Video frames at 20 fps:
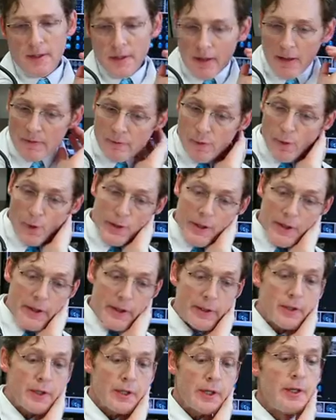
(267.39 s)

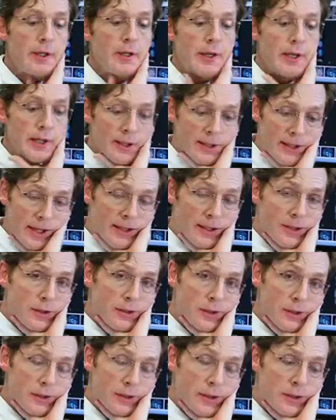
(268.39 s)
Unfortunately, she needs that
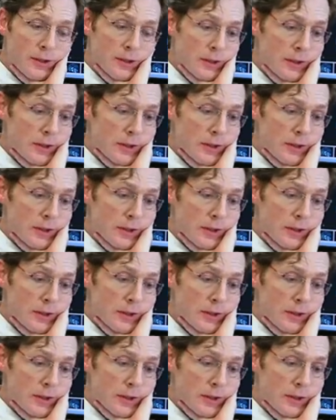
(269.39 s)
surgery.